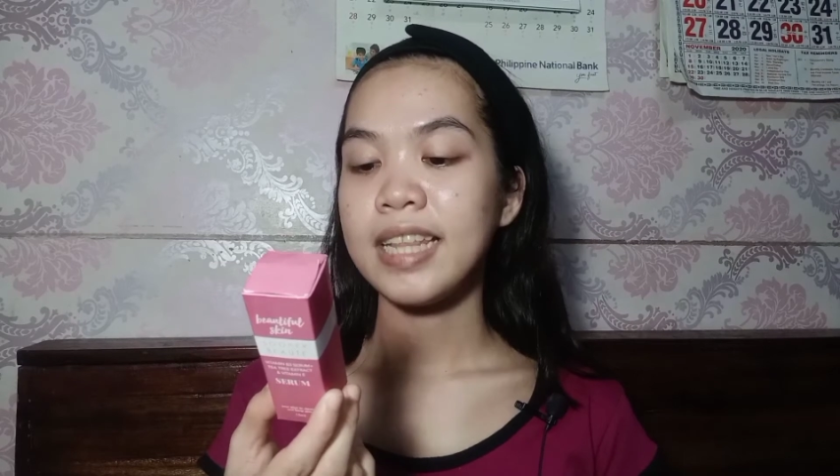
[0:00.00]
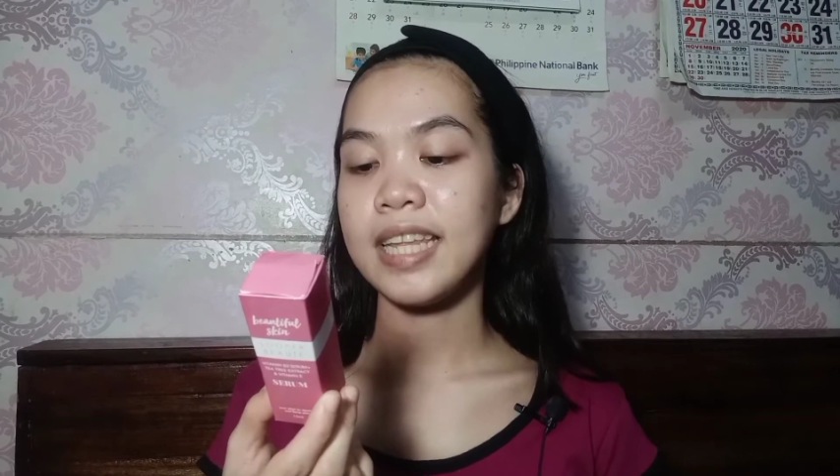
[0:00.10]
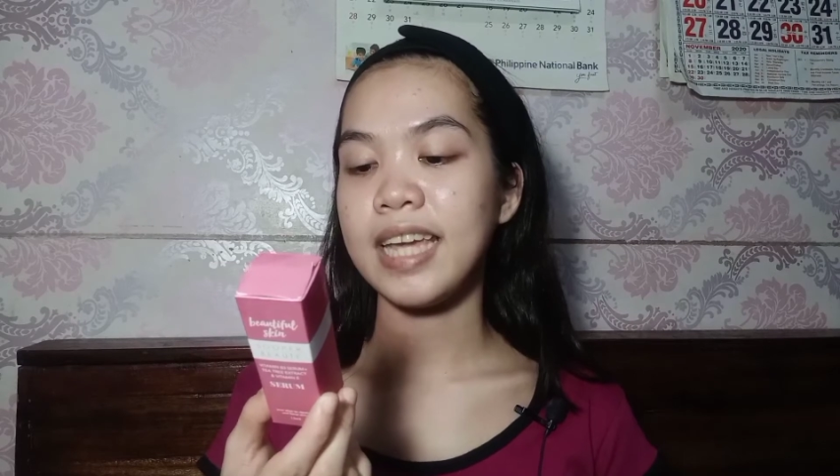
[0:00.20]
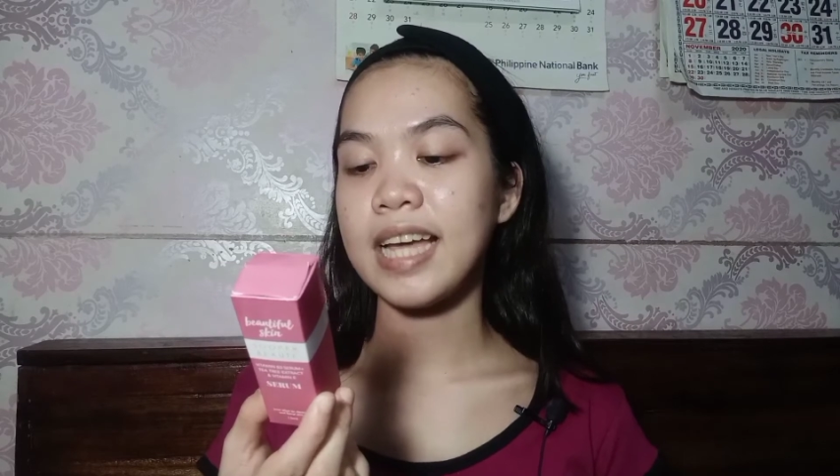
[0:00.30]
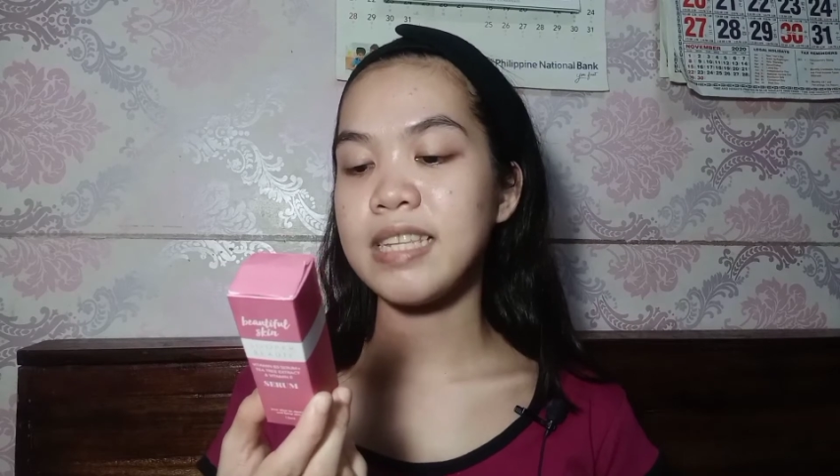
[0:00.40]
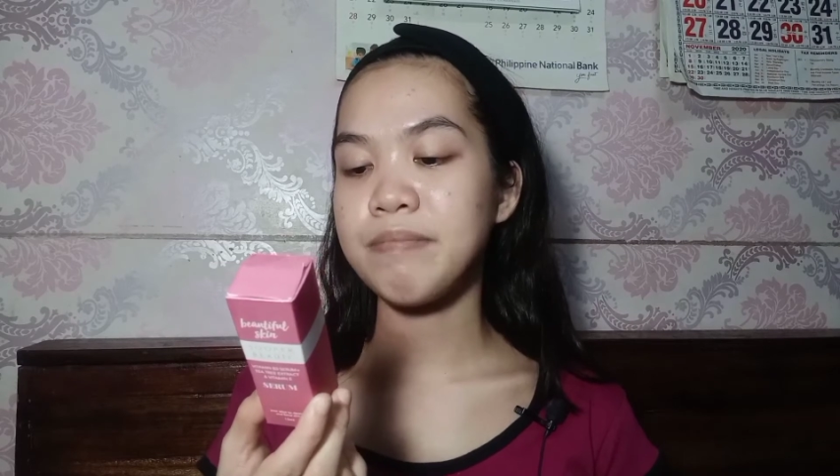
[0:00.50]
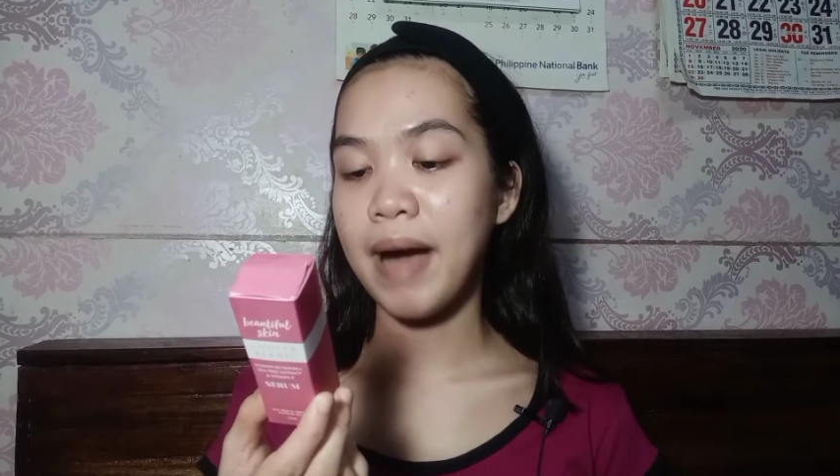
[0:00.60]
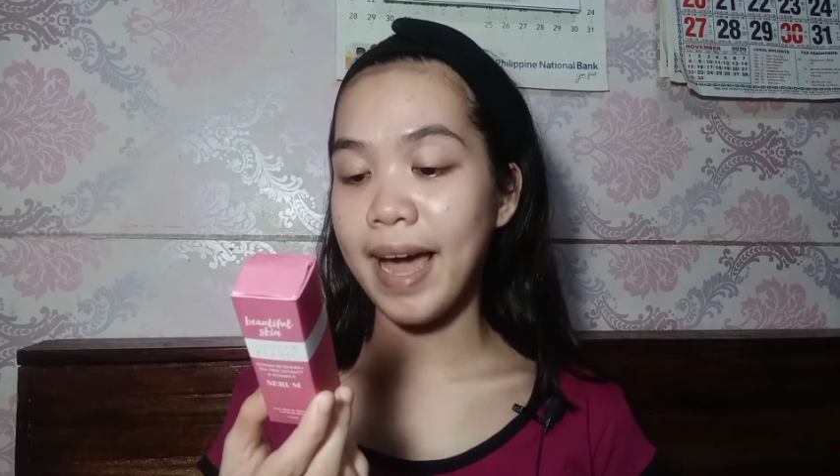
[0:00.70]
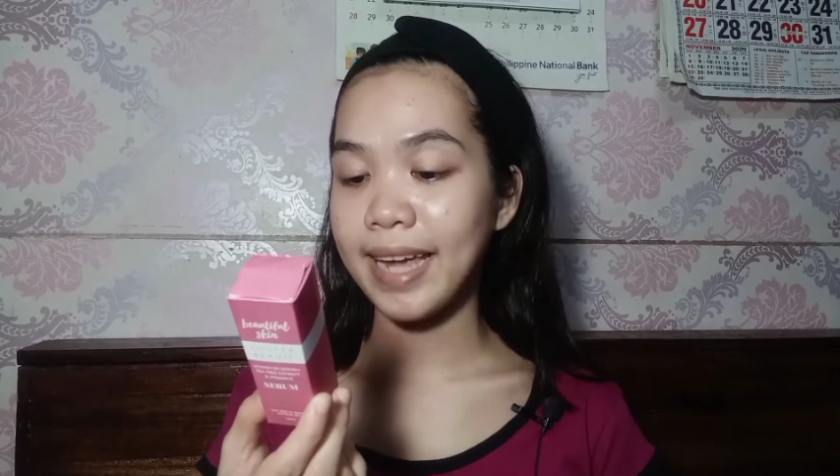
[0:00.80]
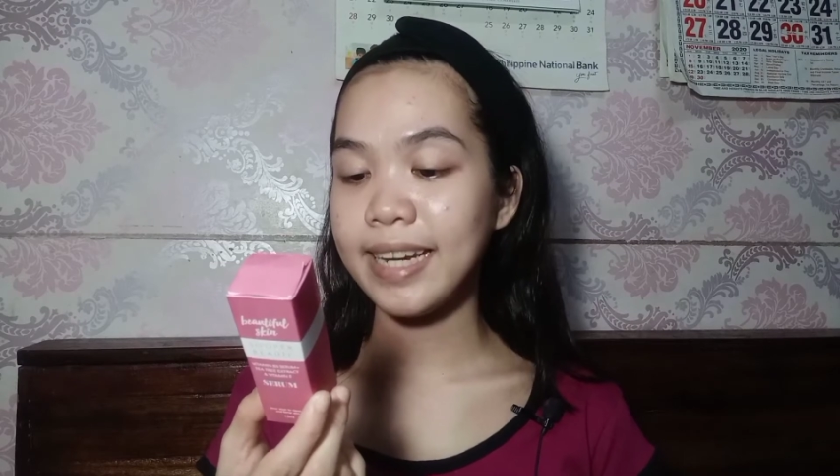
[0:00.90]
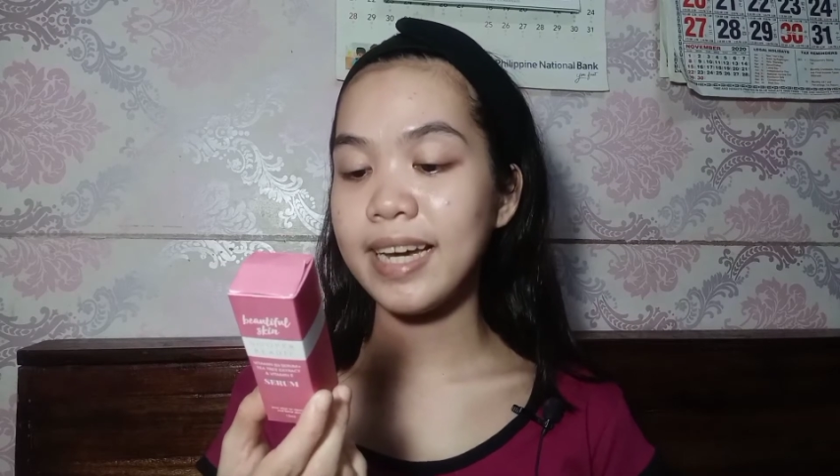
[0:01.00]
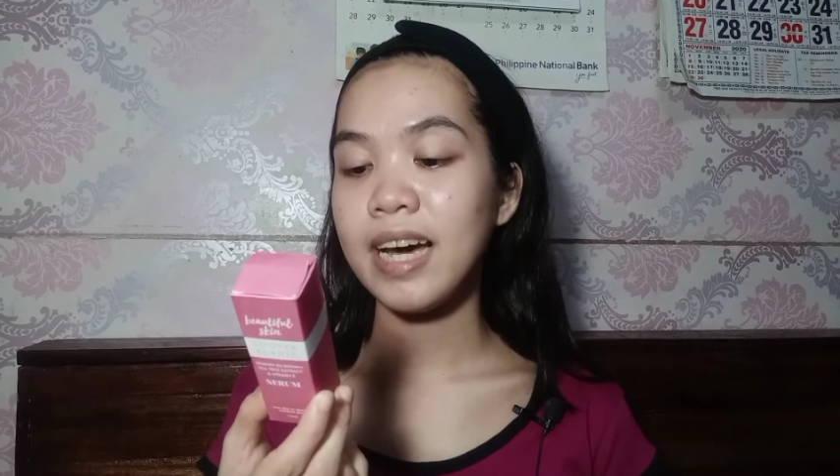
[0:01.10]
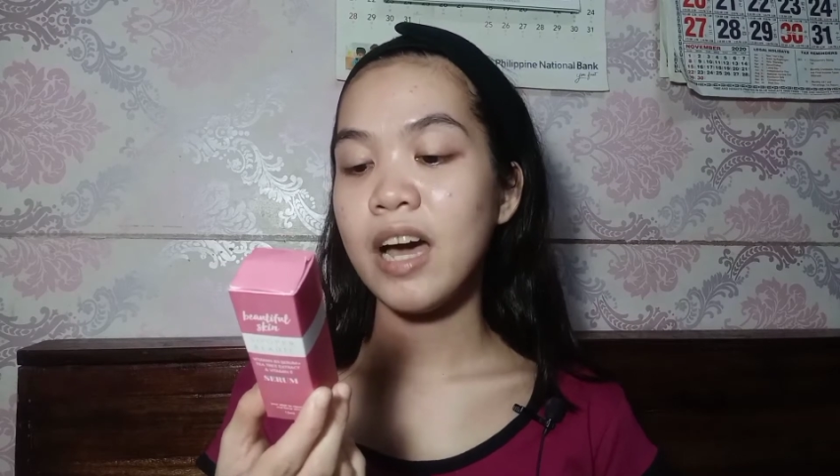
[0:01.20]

niacinamide,